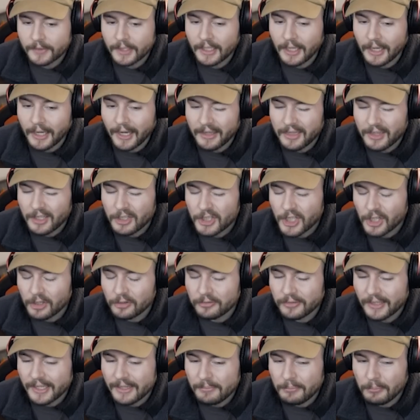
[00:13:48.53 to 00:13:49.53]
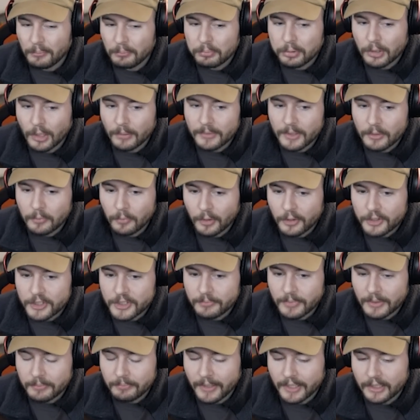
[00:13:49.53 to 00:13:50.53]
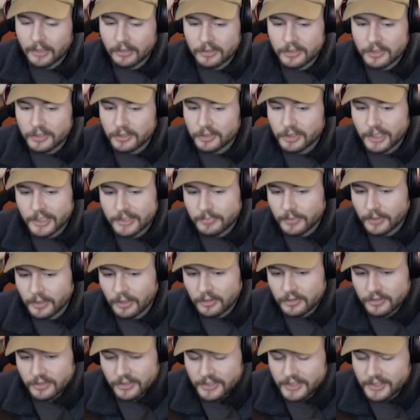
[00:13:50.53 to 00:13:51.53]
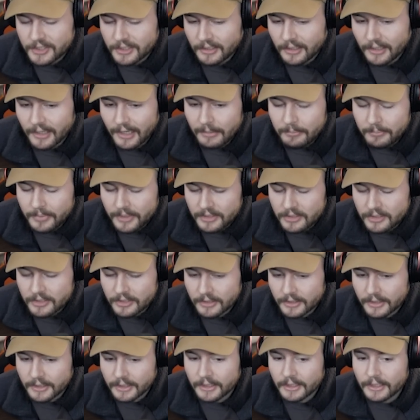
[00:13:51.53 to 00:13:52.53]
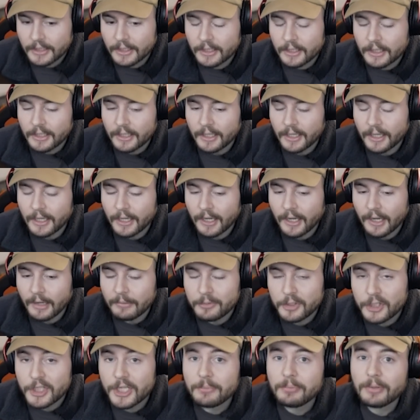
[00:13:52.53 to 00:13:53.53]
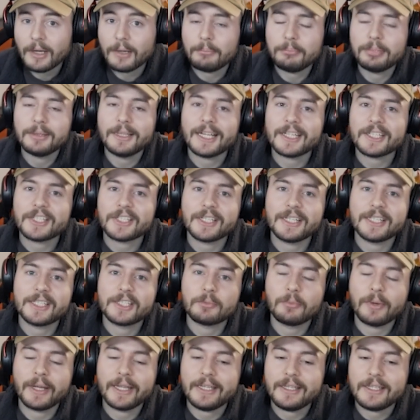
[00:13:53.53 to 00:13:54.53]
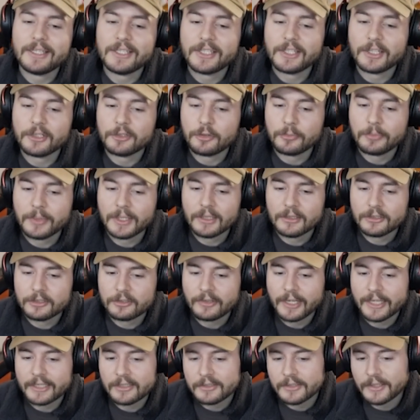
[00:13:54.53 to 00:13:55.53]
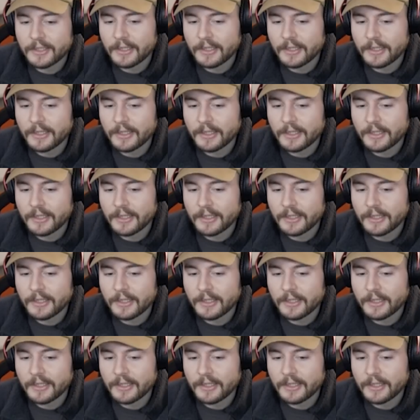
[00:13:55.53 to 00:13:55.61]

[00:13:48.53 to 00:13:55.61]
I think Shadowflame probably works a bit better just because it's a bit cheaper, plus it's way easier to build, right?